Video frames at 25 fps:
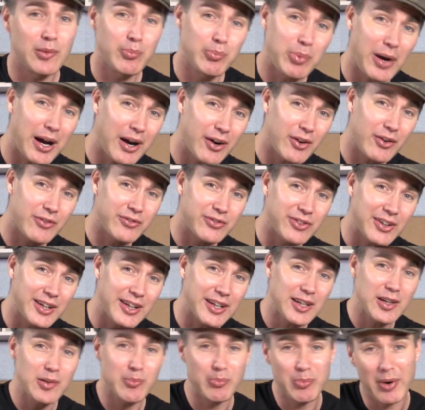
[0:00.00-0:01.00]
bar of
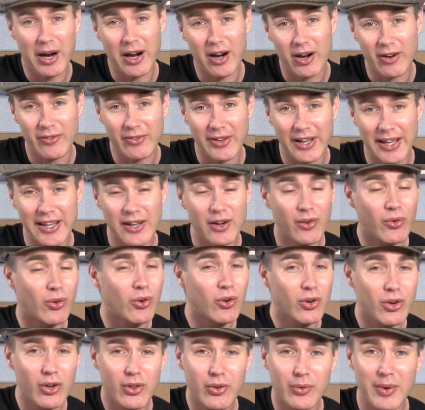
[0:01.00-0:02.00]
D, bar of A,
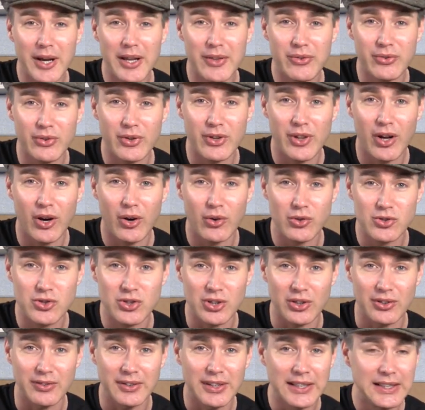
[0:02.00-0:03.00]
all of the way through the whole
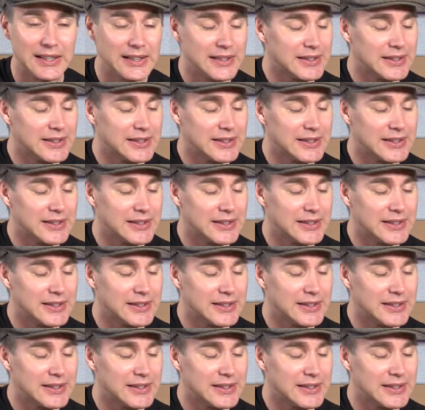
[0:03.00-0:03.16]
tune.